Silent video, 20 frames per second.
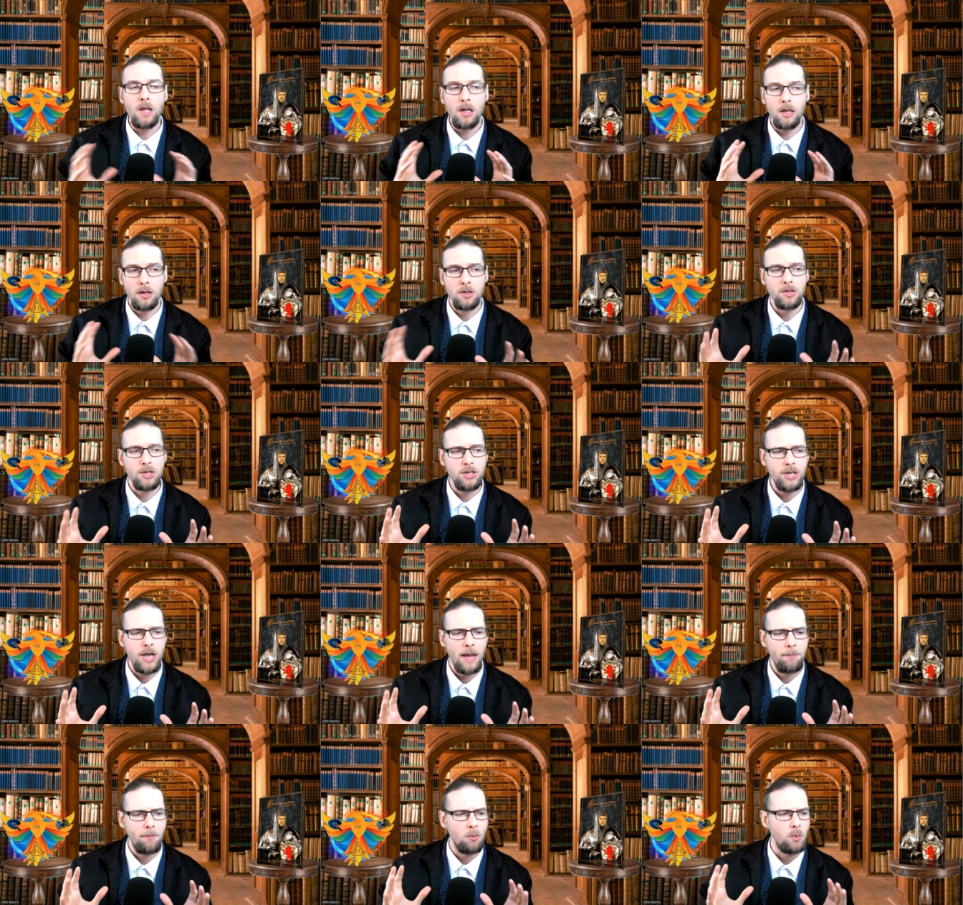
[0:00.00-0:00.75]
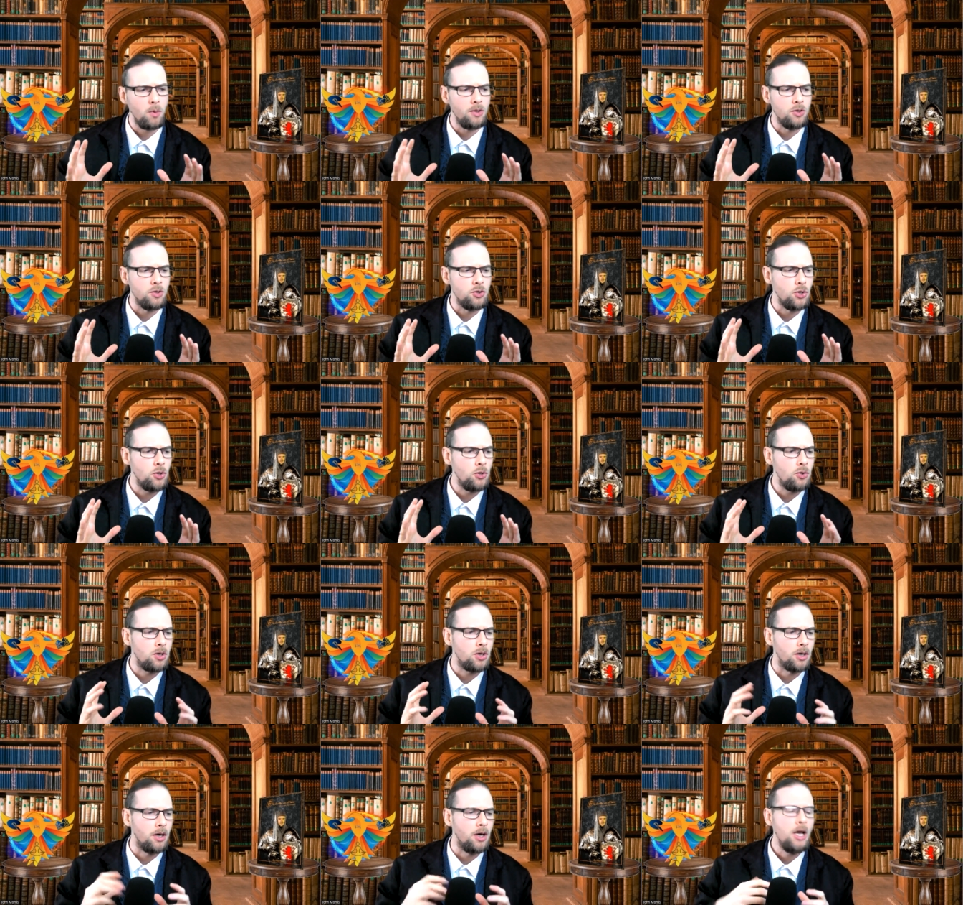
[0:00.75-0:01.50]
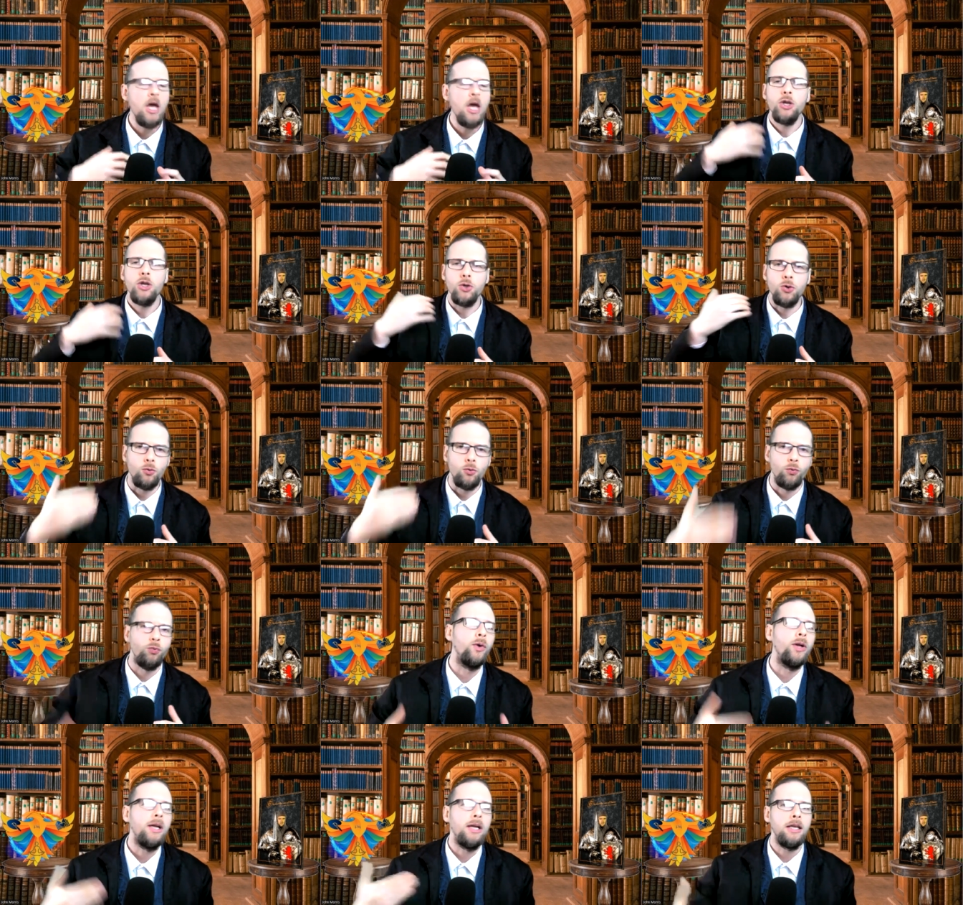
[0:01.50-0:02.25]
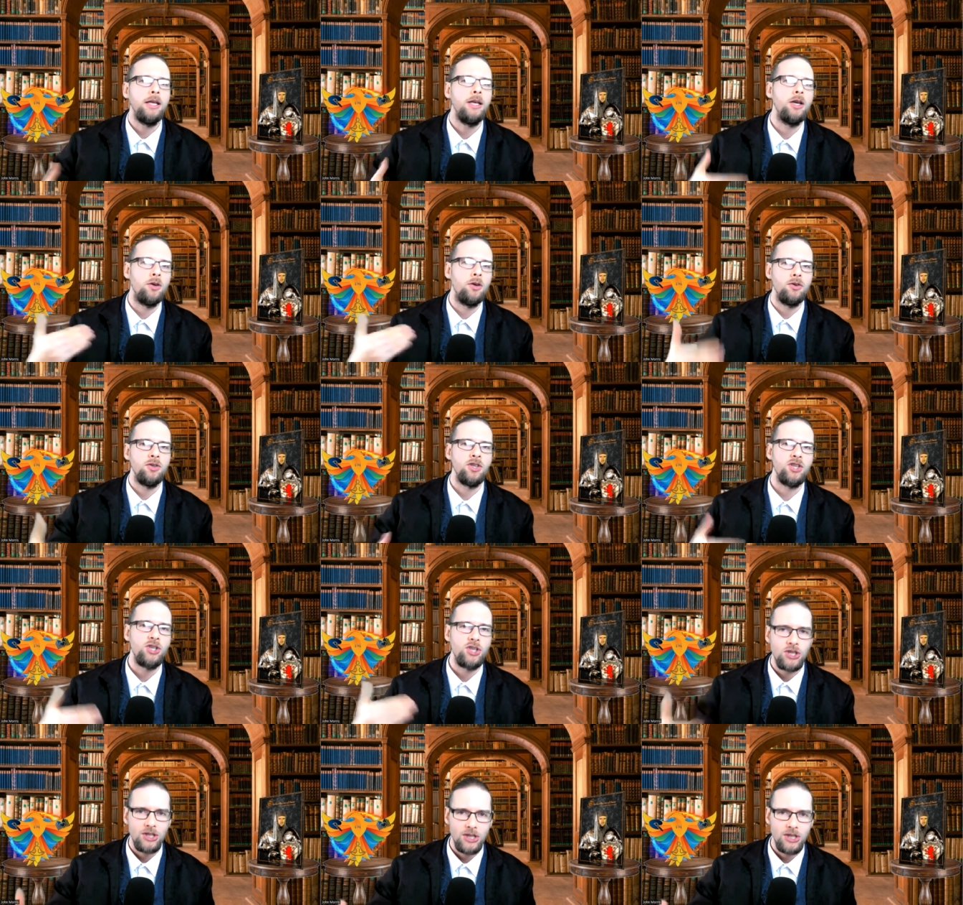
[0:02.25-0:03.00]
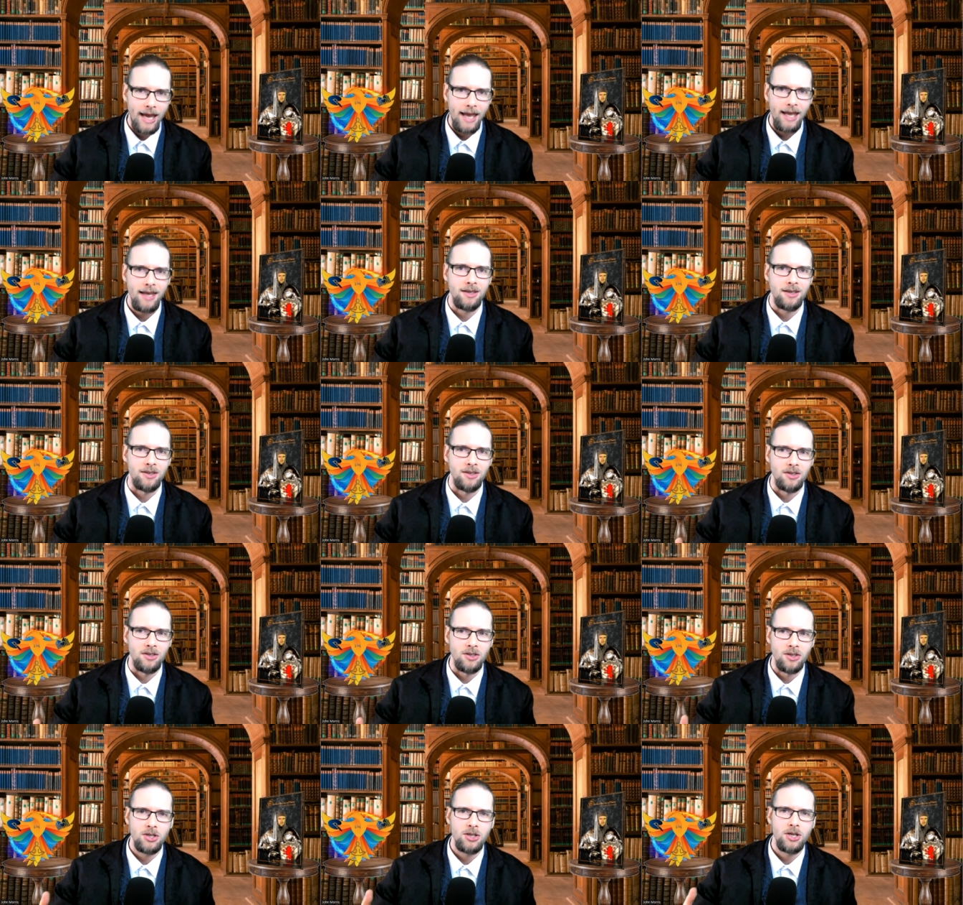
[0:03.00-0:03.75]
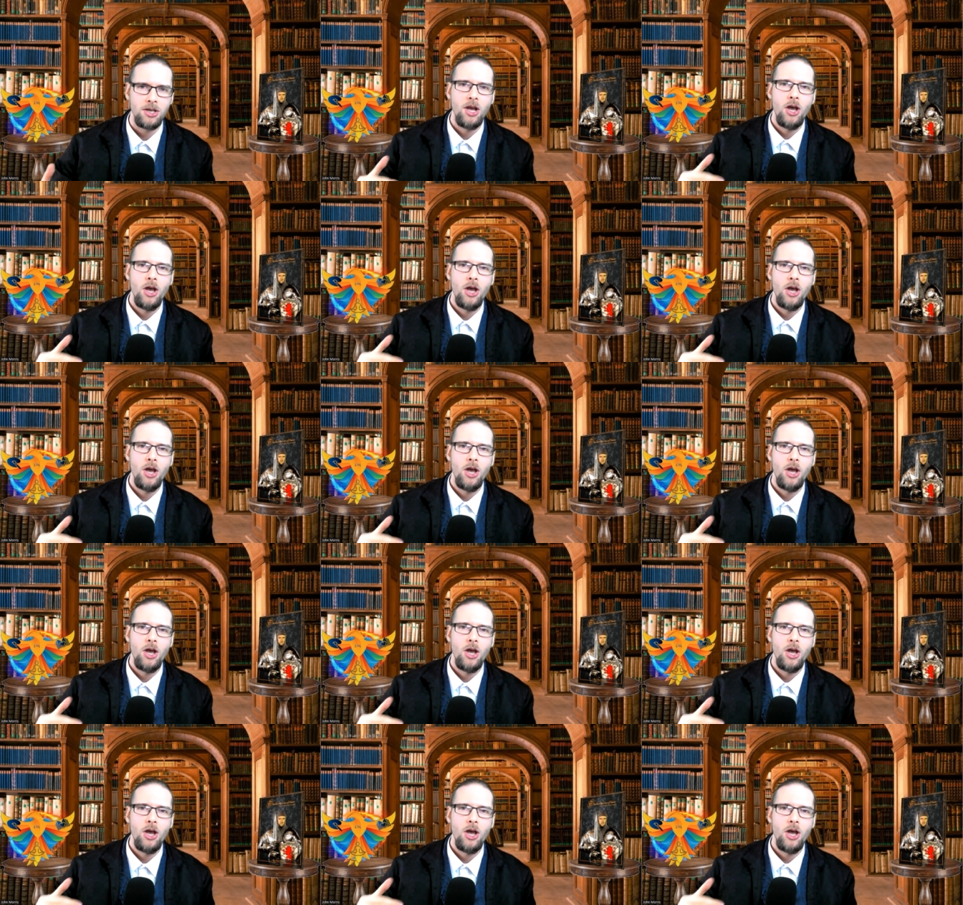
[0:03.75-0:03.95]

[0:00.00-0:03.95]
because this happened with the joker you really understand